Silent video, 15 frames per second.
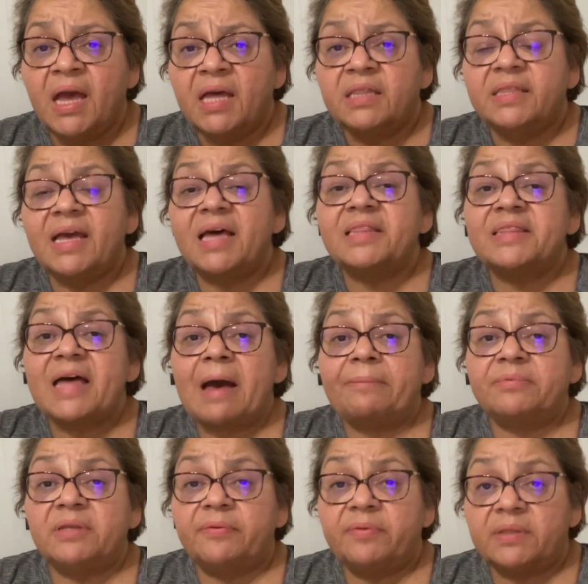The
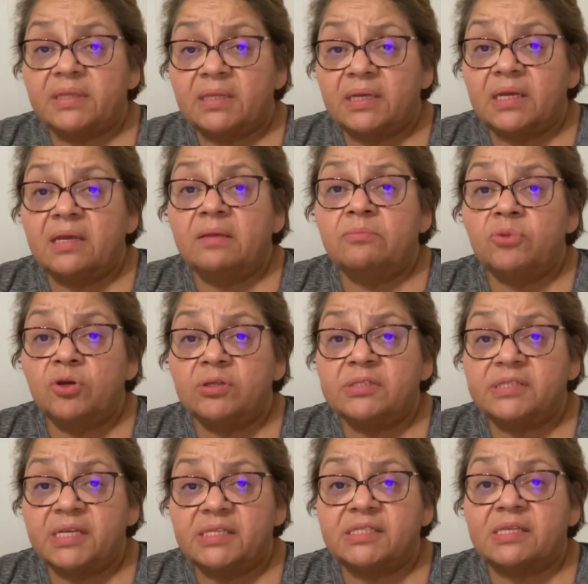adaptive immune
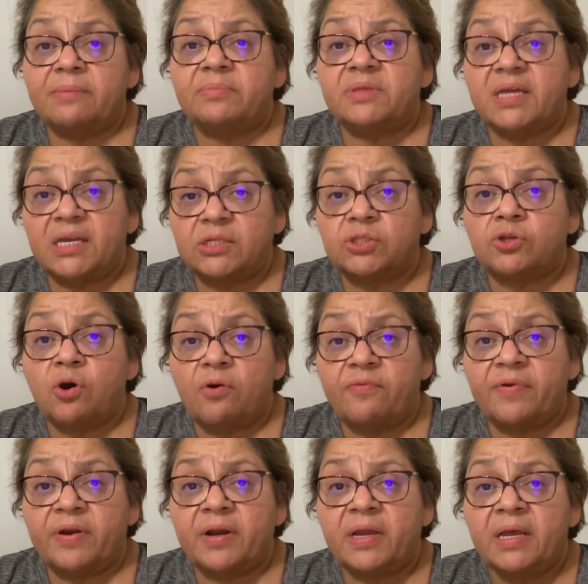system takes
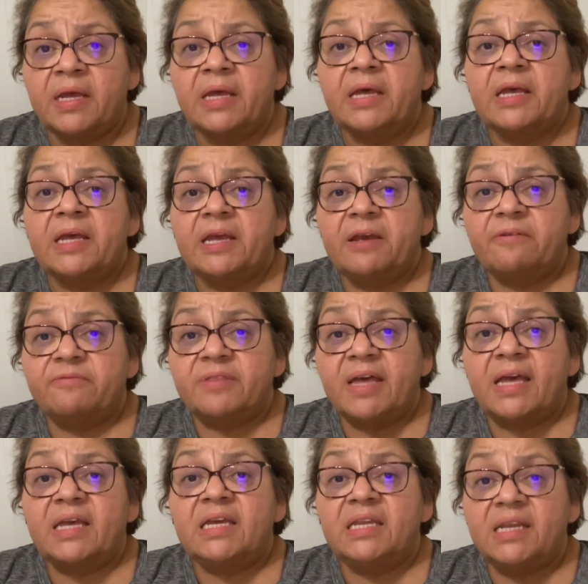over if
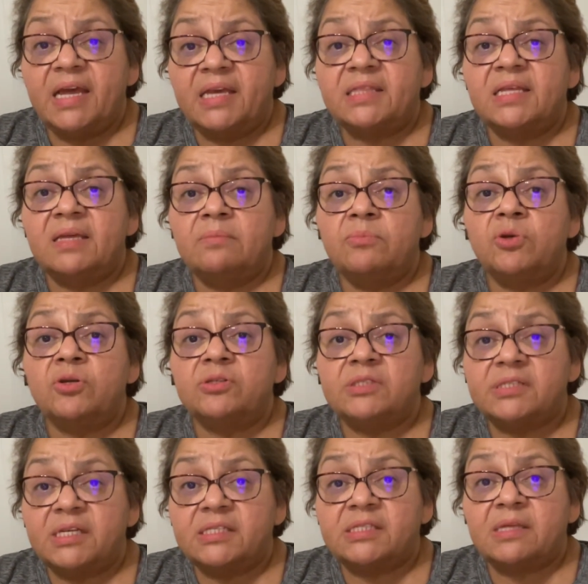the innate immune
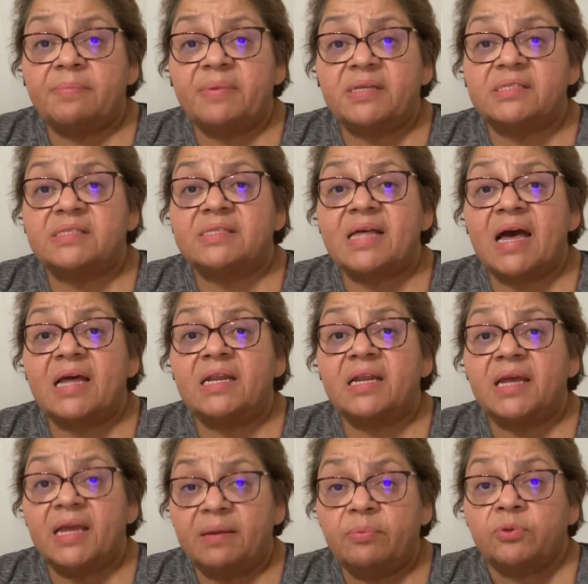system is not
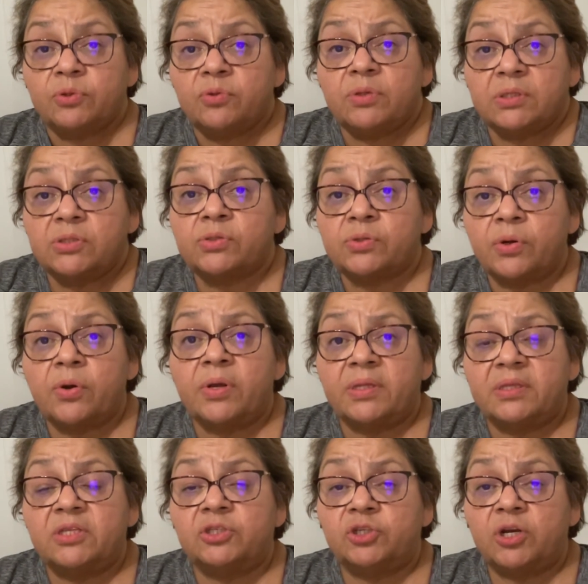able to destroy
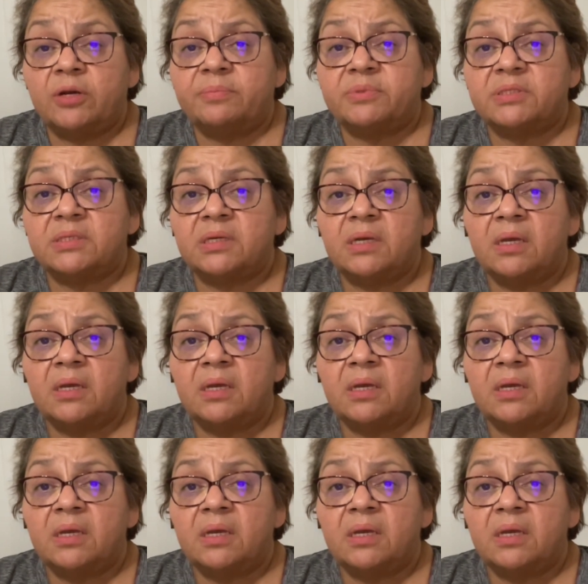the germs,